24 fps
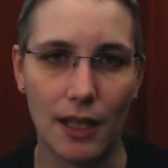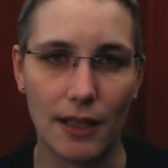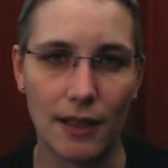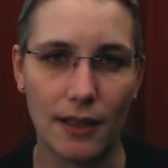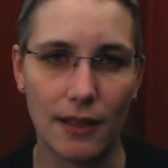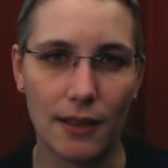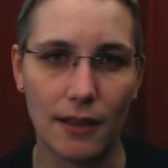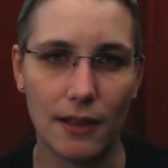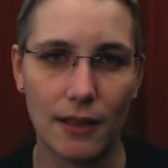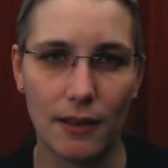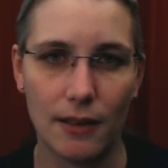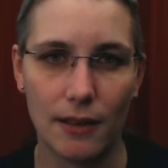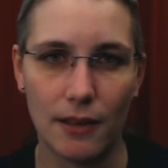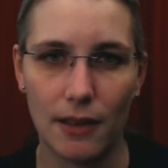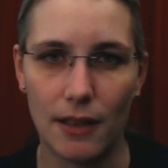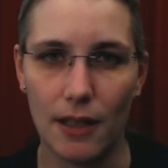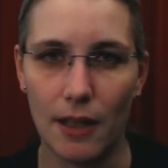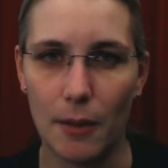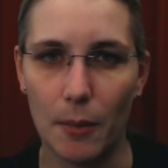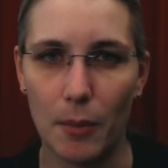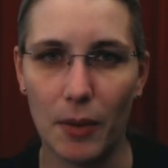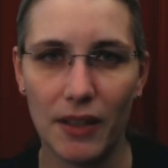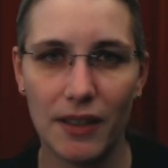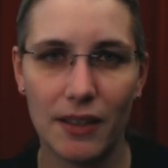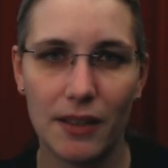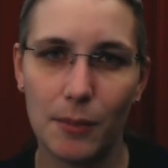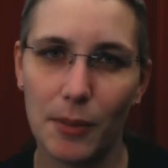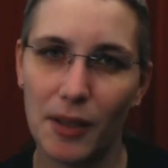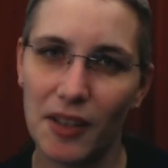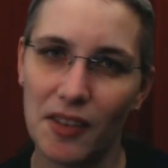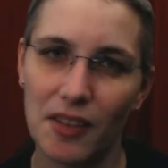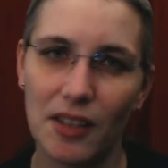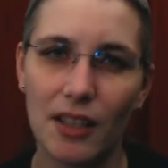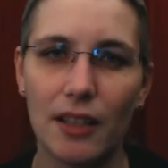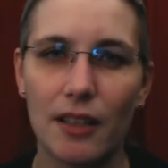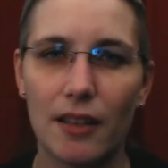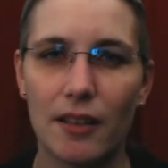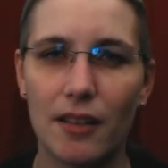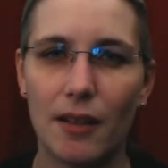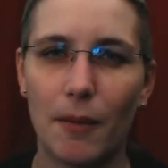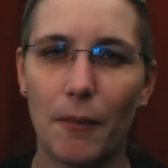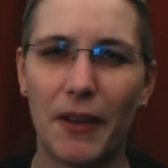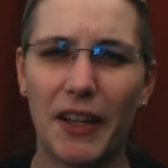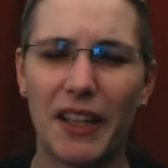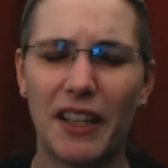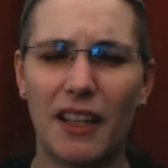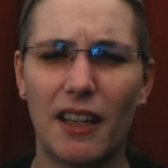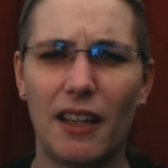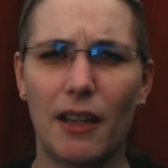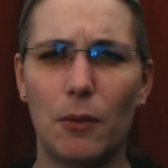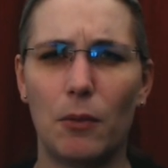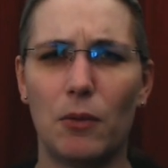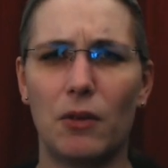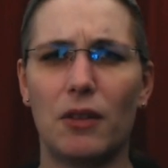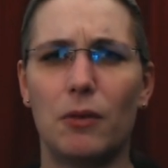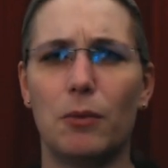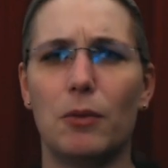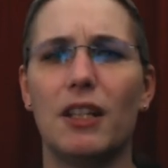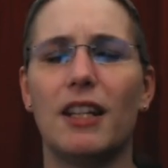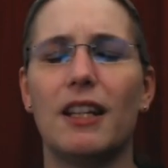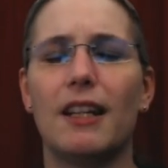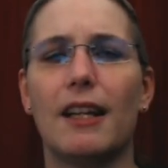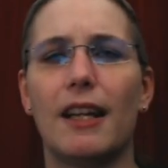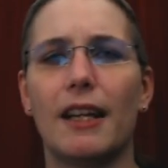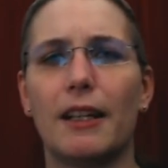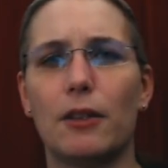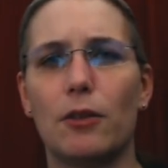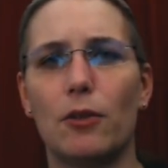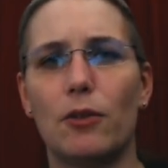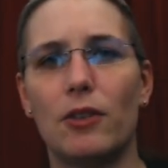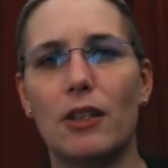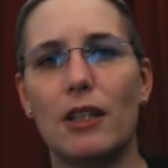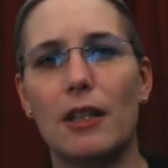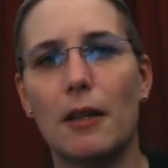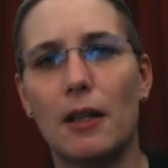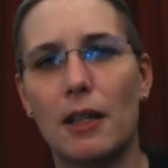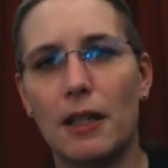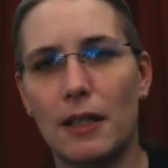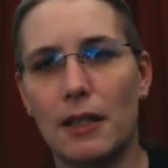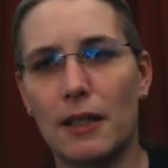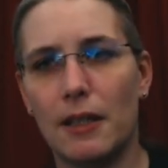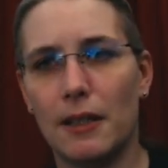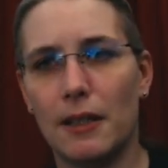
And yeah, but but still, it's something that I would really like to see.